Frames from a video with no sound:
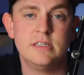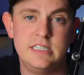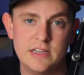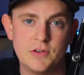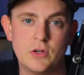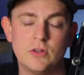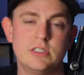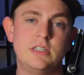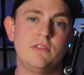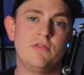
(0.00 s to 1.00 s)

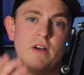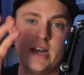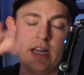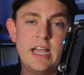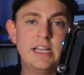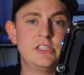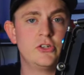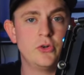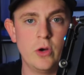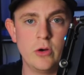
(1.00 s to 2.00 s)
difficulty finding a
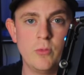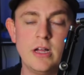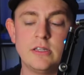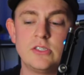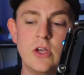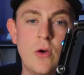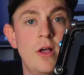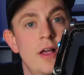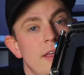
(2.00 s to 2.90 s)
screw-on one. So